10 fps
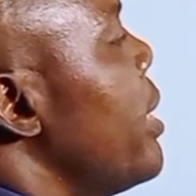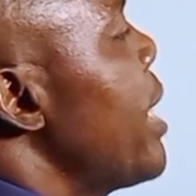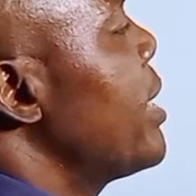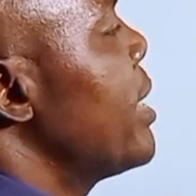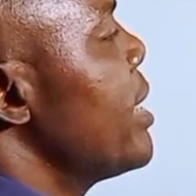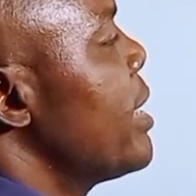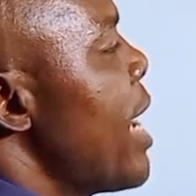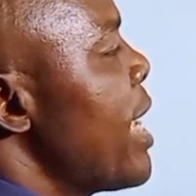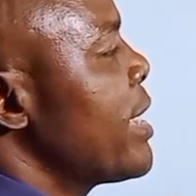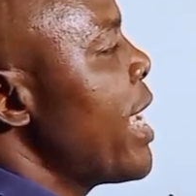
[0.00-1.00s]
30 is
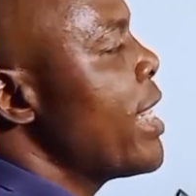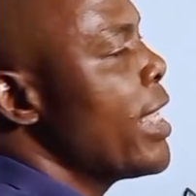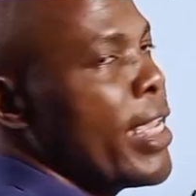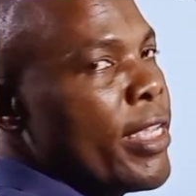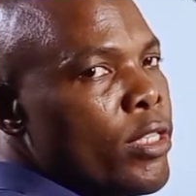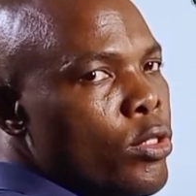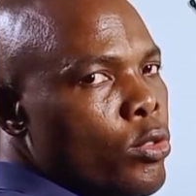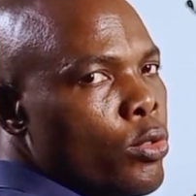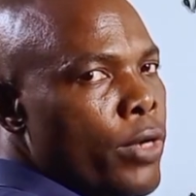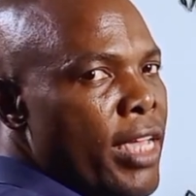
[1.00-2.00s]
assigned again
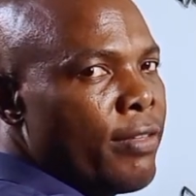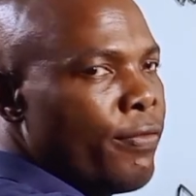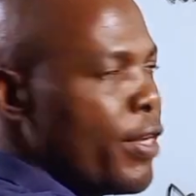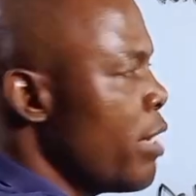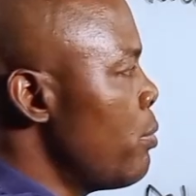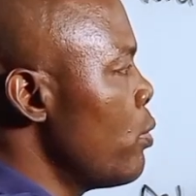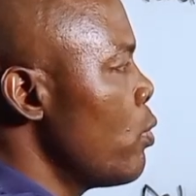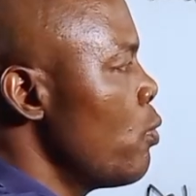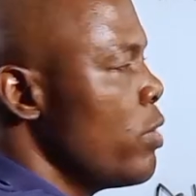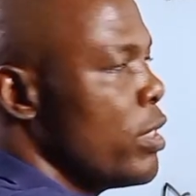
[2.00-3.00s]
to reg variable,
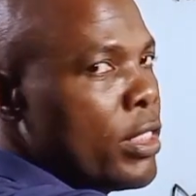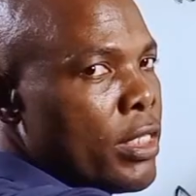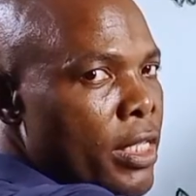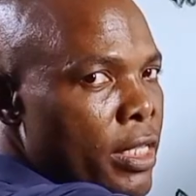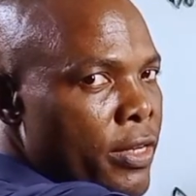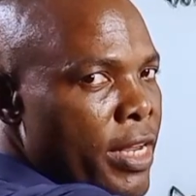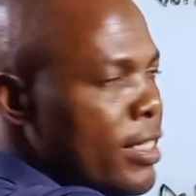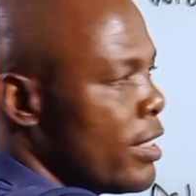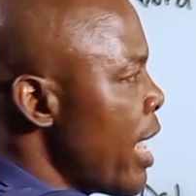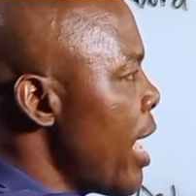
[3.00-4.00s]
which is in the
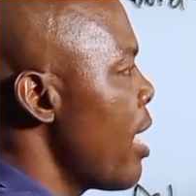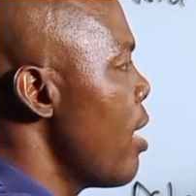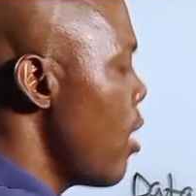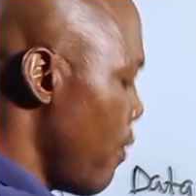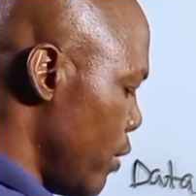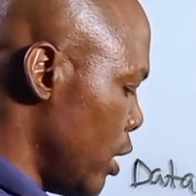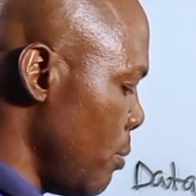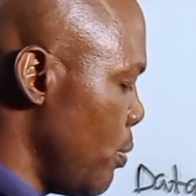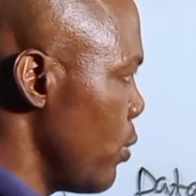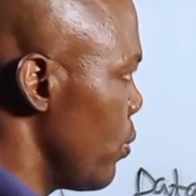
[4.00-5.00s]
register of the
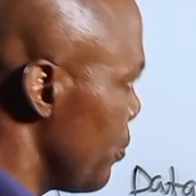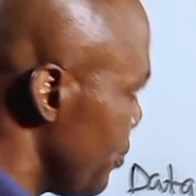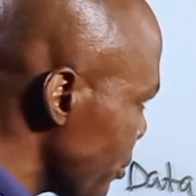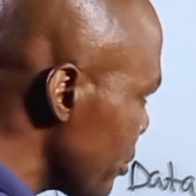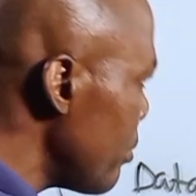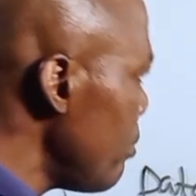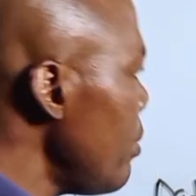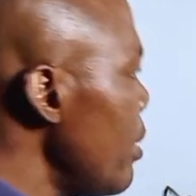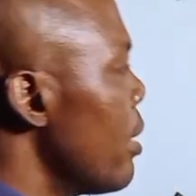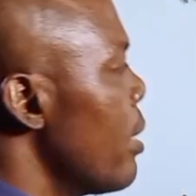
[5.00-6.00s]
CPU.
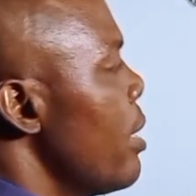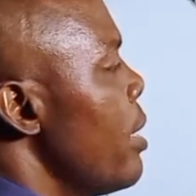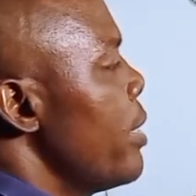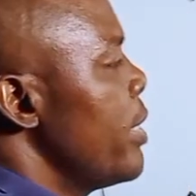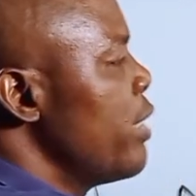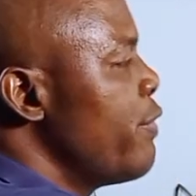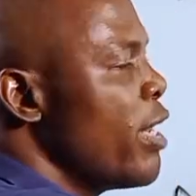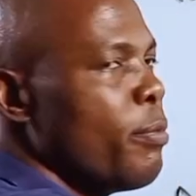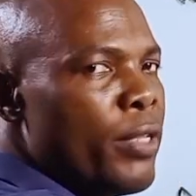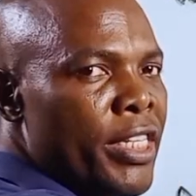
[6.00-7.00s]
This
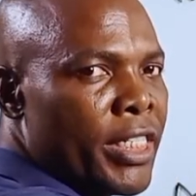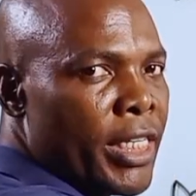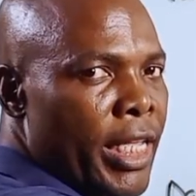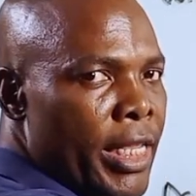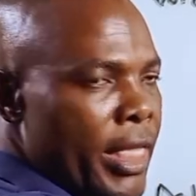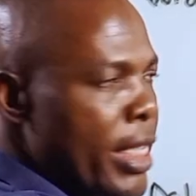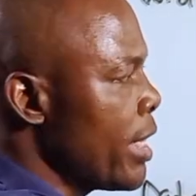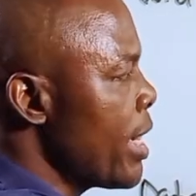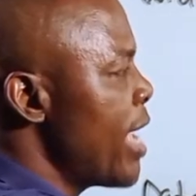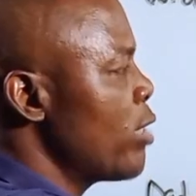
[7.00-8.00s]
variable is created
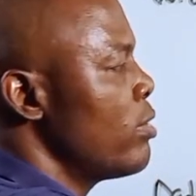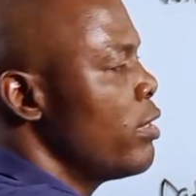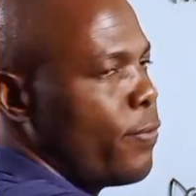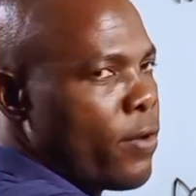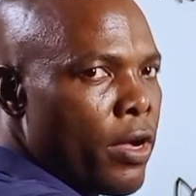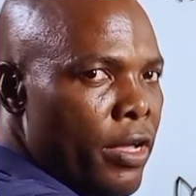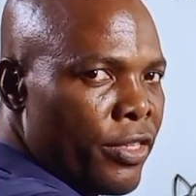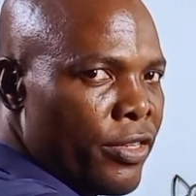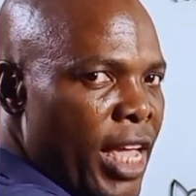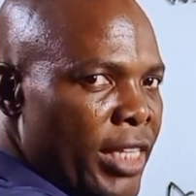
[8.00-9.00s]
again, and 24
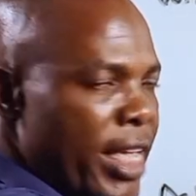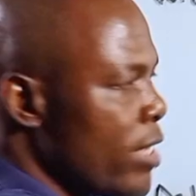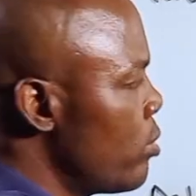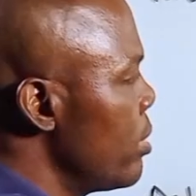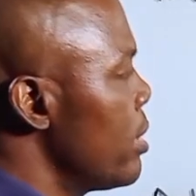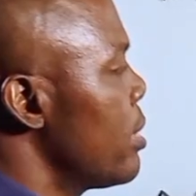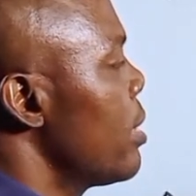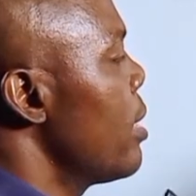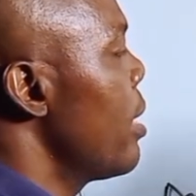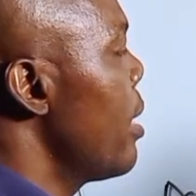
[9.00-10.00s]
is reassigned to it.
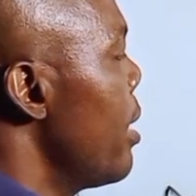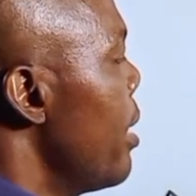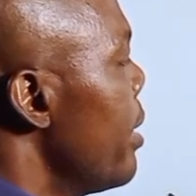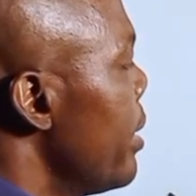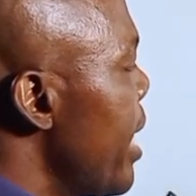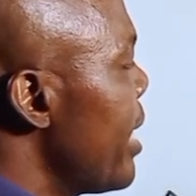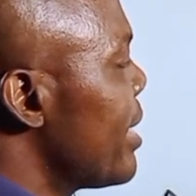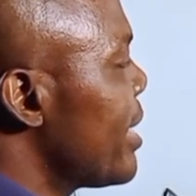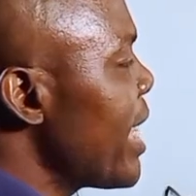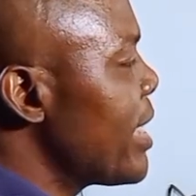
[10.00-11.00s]
Then
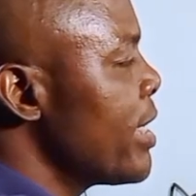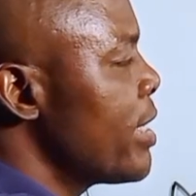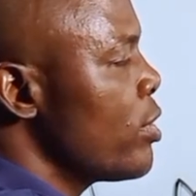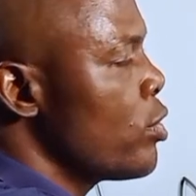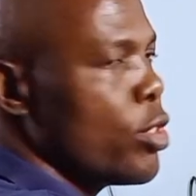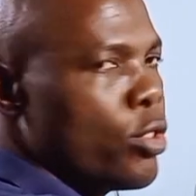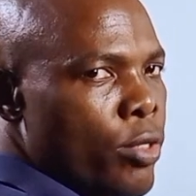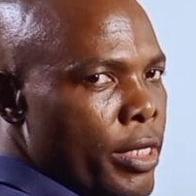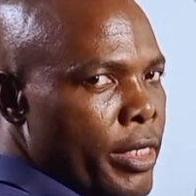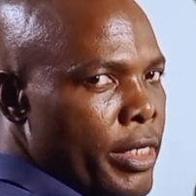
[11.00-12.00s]
static is going
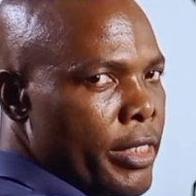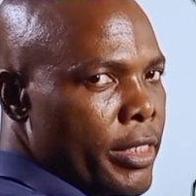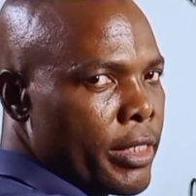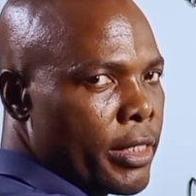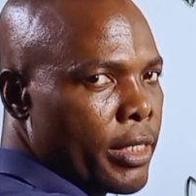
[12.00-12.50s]
to increase.